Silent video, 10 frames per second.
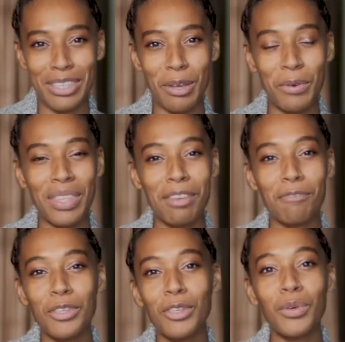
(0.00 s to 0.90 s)
So
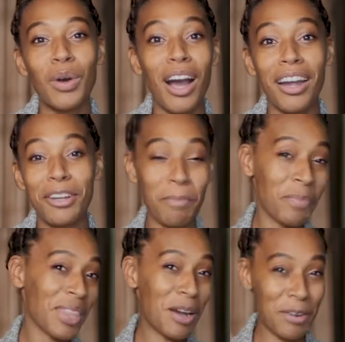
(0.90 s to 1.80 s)
if you are
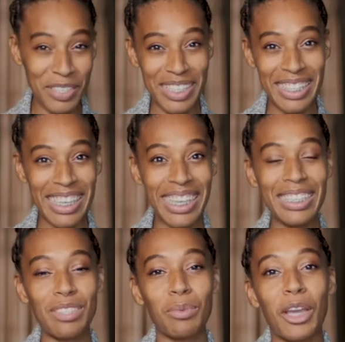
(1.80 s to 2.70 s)

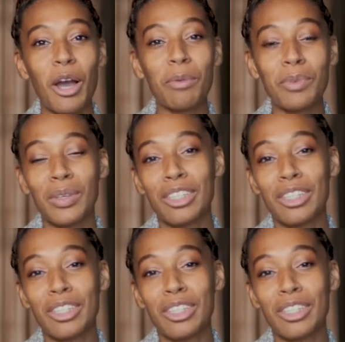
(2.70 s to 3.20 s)
overseas, we hope you